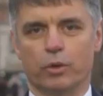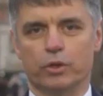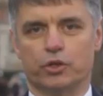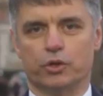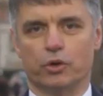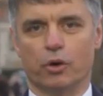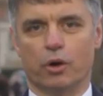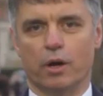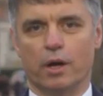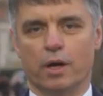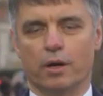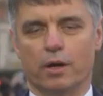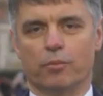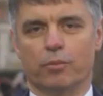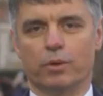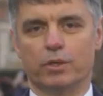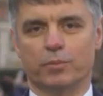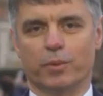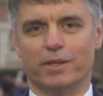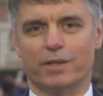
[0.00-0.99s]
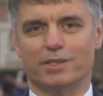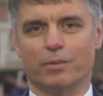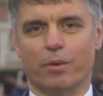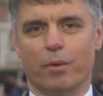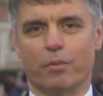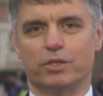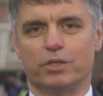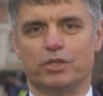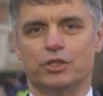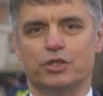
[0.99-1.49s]
with her, by the
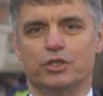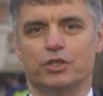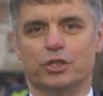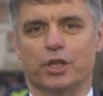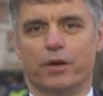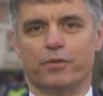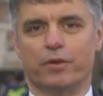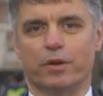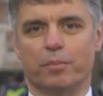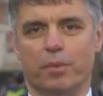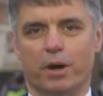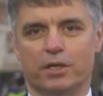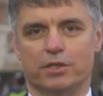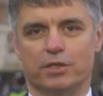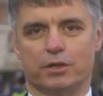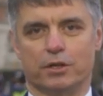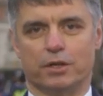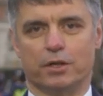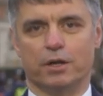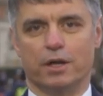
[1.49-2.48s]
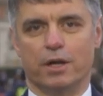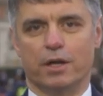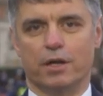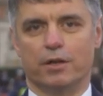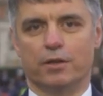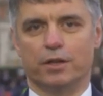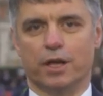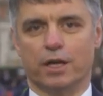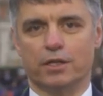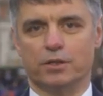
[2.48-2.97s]
way, with each and every ambassador.
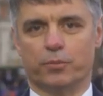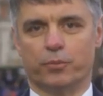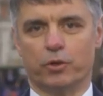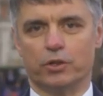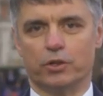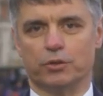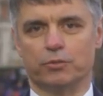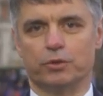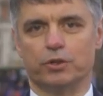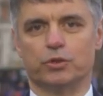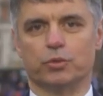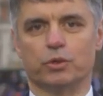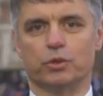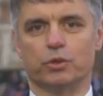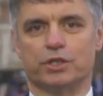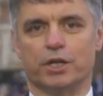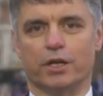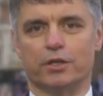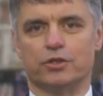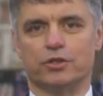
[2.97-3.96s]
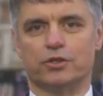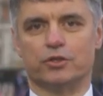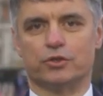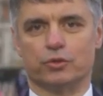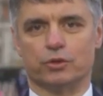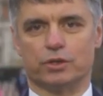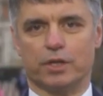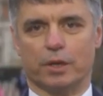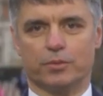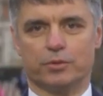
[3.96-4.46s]
Another person which was sent
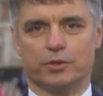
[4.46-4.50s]
to